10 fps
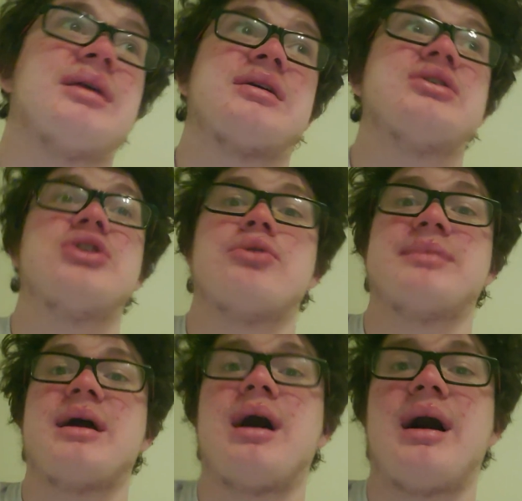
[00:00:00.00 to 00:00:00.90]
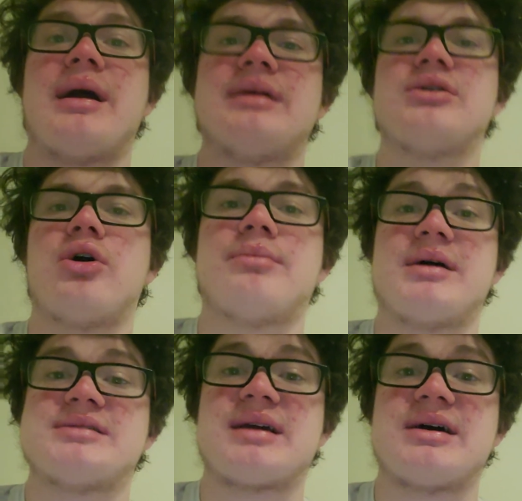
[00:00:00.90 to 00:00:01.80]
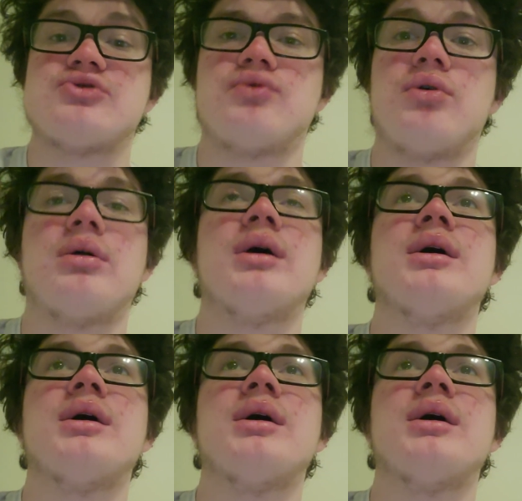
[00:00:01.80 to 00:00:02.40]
like, behind on my schedule.